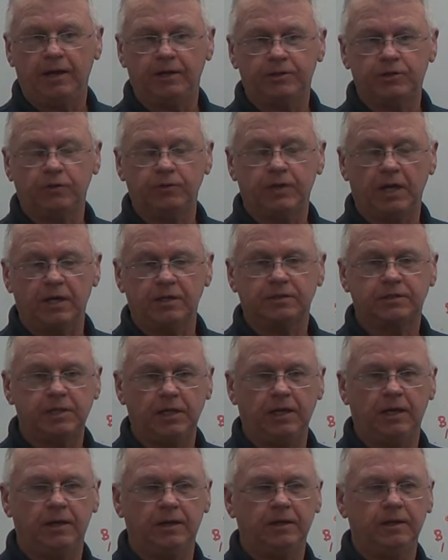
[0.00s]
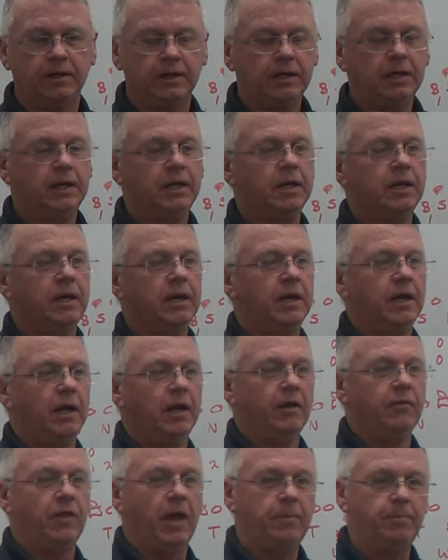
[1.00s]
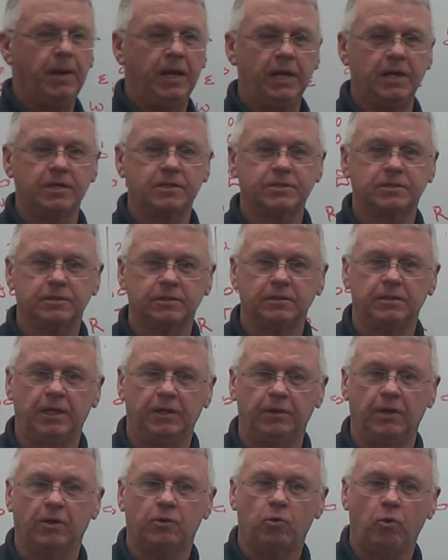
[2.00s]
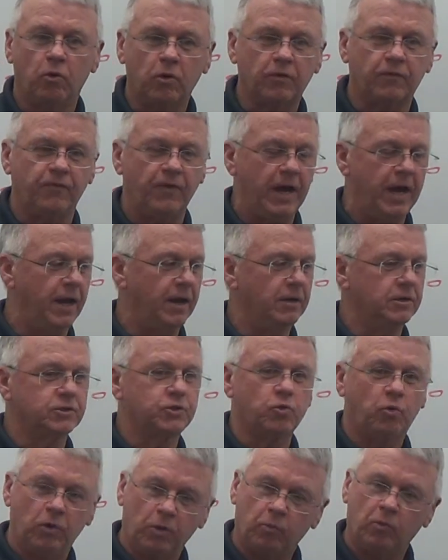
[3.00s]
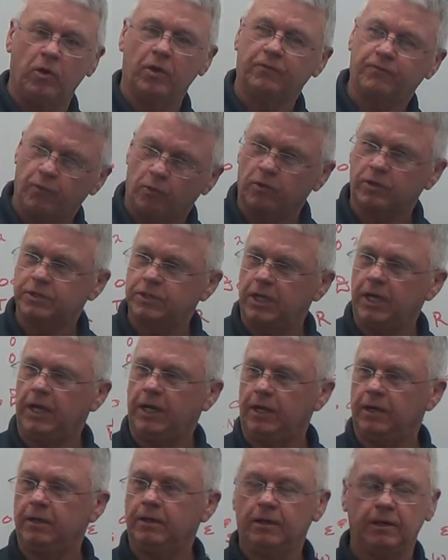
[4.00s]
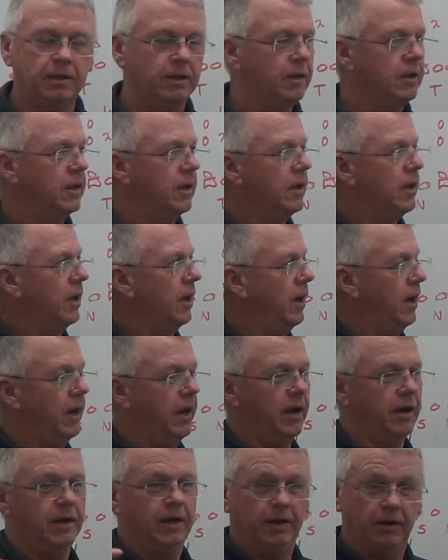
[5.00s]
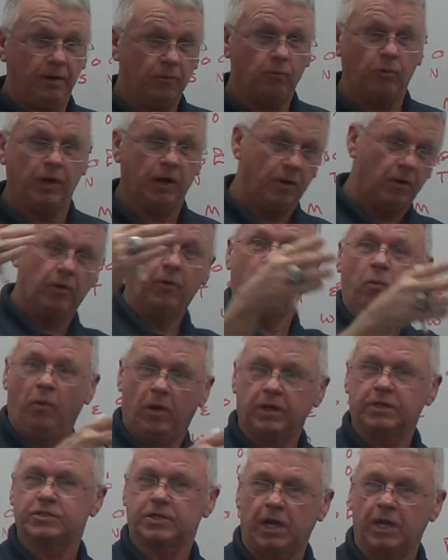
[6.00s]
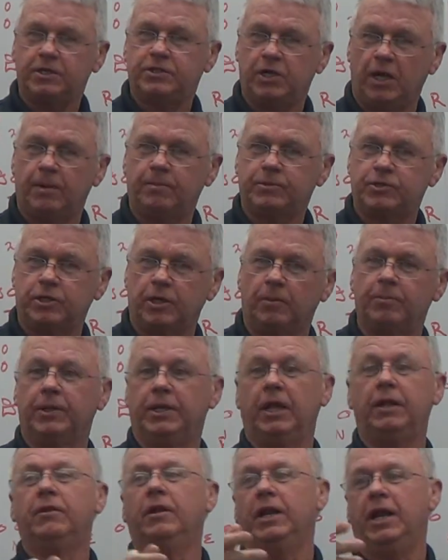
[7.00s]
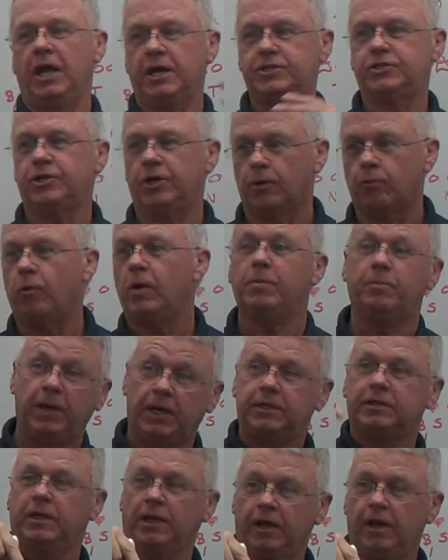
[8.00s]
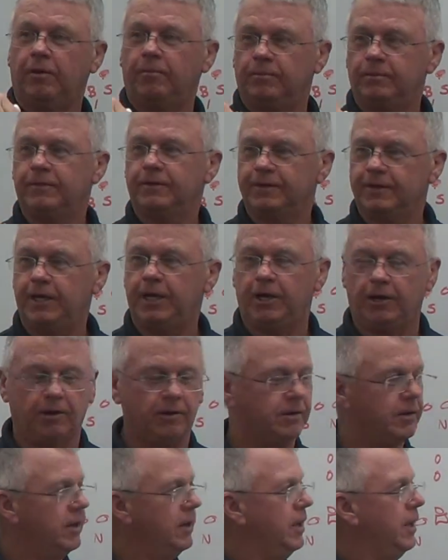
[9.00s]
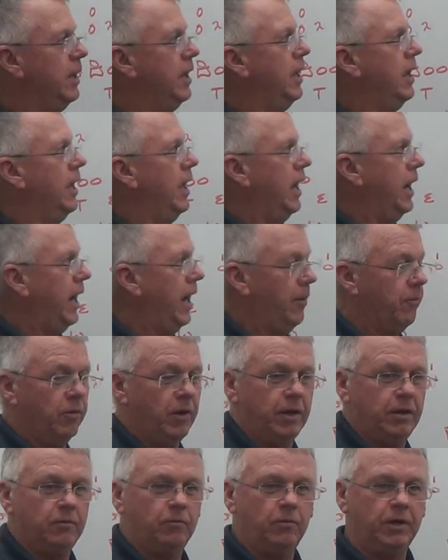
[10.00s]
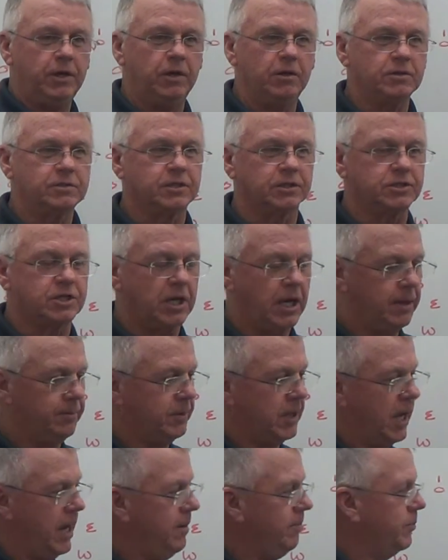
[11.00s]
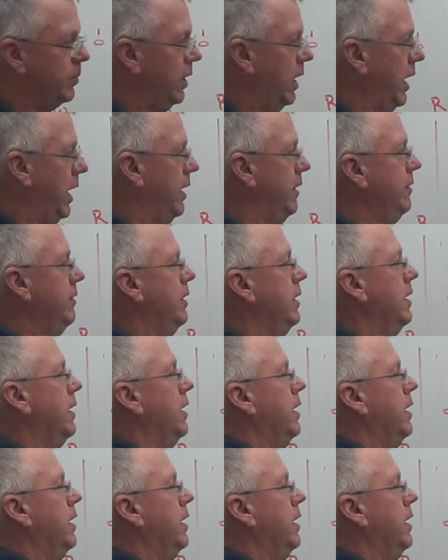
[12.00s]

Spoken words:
2010, they beat us in the quarterfinals, 21-14, and went on and won the state championship, and then the next year, we beat them here. And we used the same game plan.